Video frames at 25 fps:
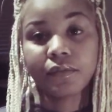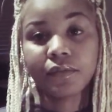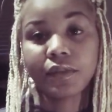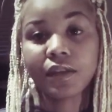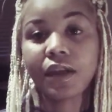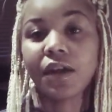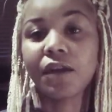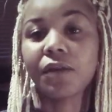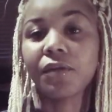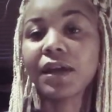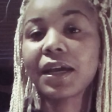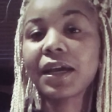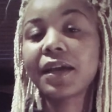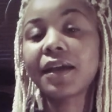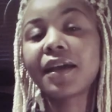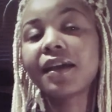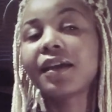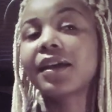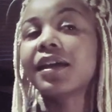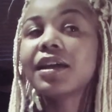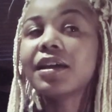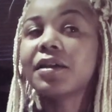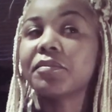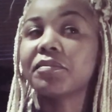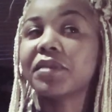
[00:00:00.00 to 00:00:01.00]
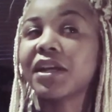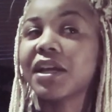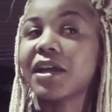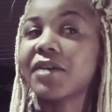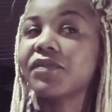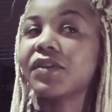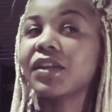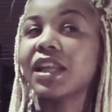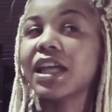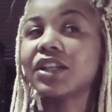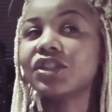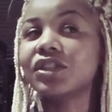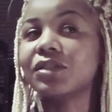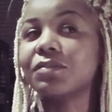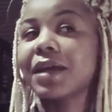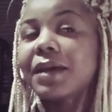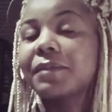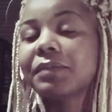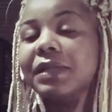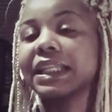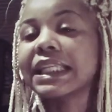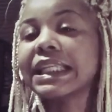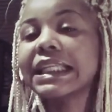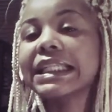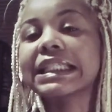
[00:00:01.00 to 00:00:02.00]
All right. But I feel like she might
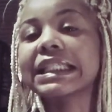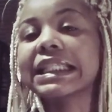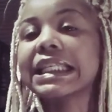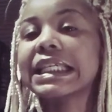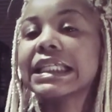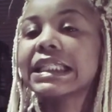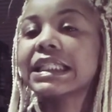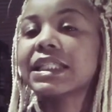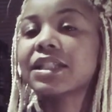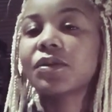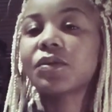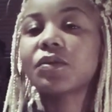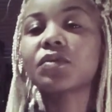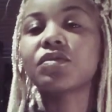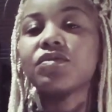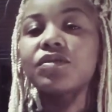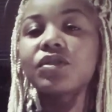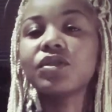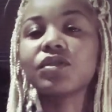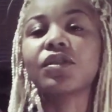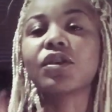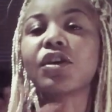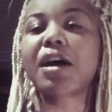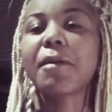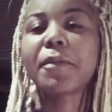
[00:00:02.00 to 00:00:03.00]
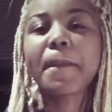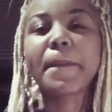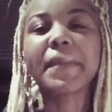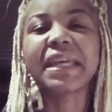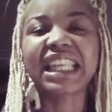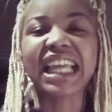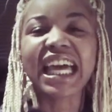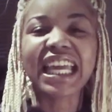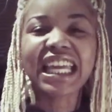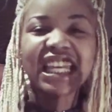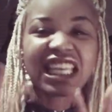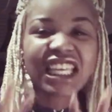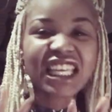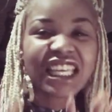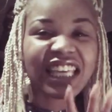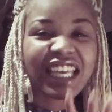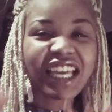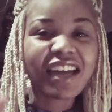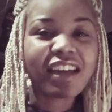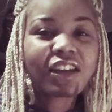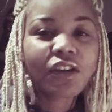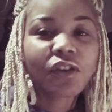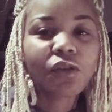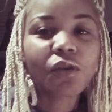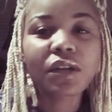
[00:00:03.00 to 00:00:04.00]
be listening, so I'm gonna be like
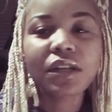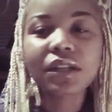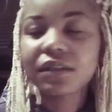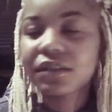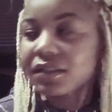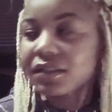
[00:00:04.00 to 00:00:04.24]
kind of quiet.